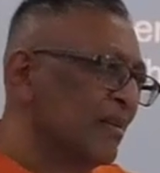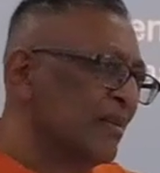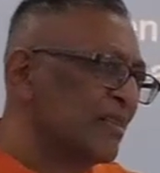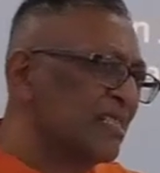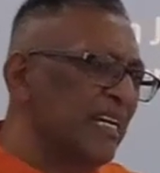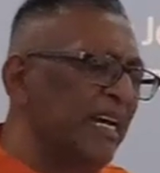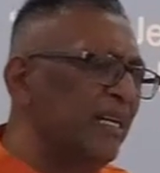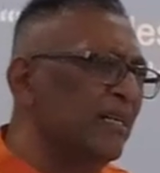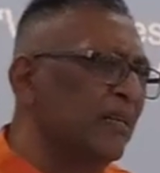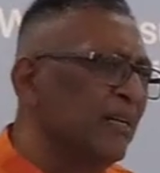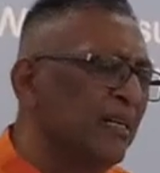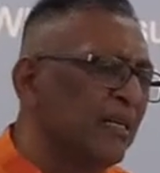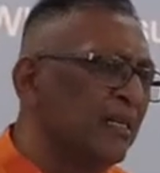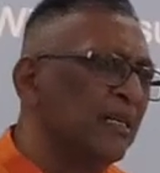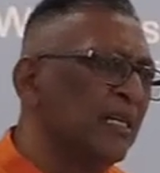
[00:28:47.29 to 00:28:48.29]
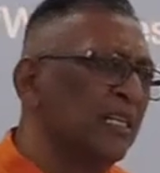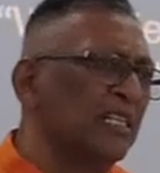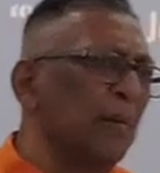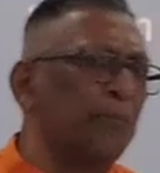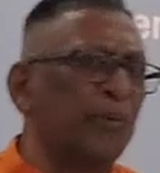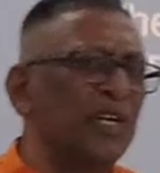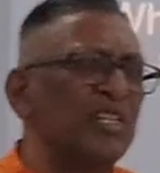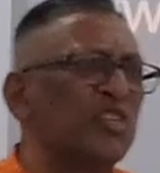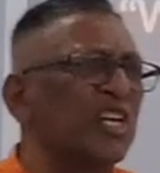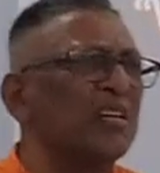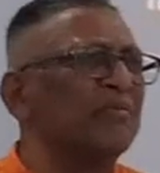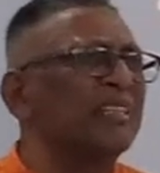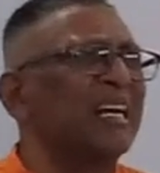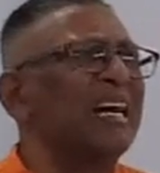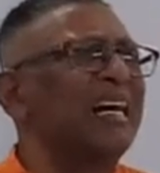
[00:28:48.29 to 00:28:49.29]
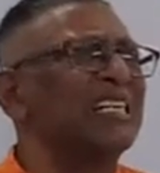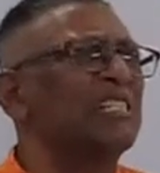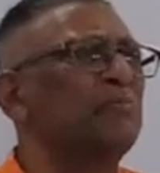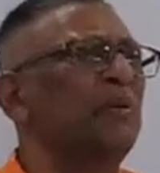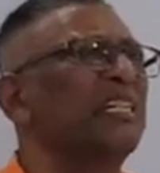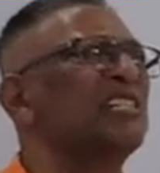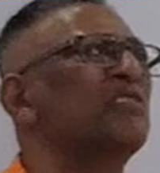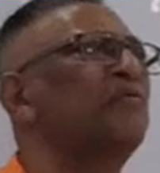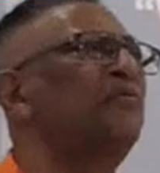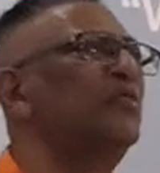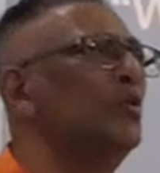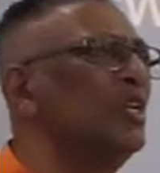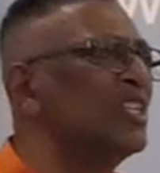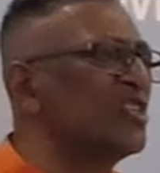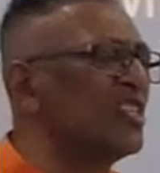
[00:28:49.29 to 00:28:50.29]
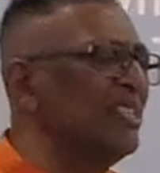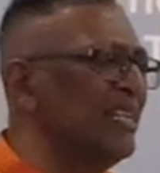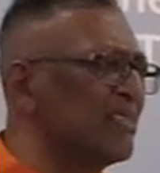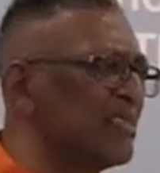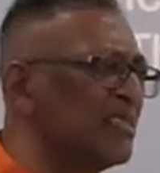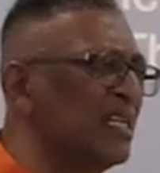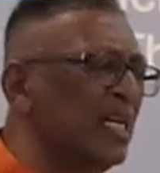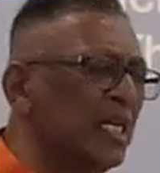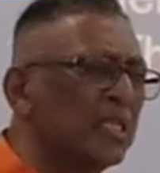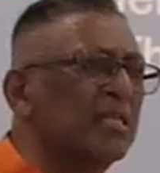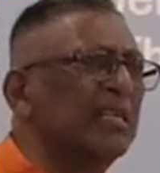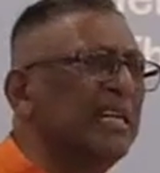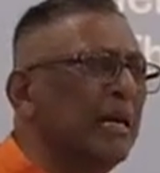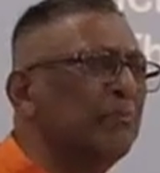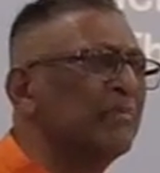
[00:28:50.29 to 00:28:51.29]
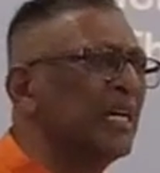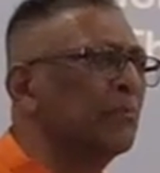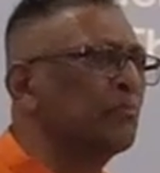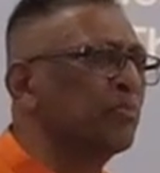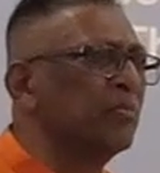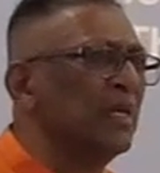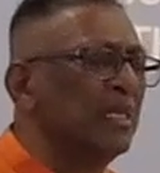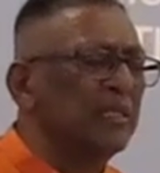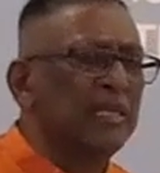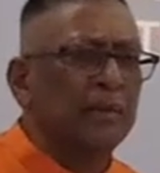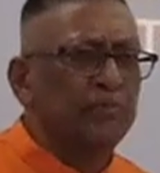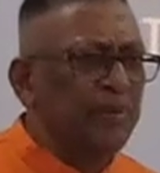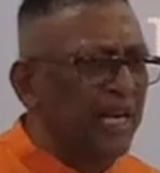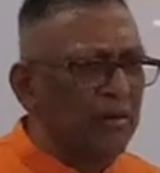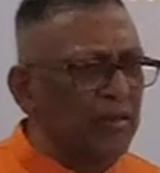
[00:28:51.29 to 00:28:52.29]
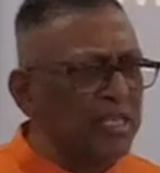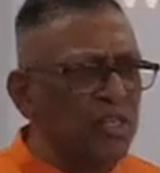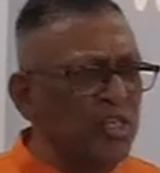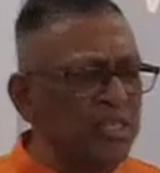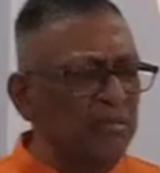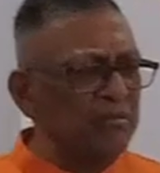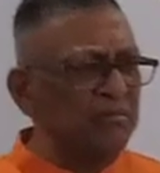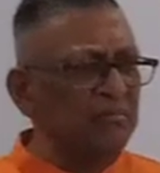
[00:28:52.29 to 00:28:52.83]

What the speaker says: Saying the preaching of the gospel is foolishness to them that perish.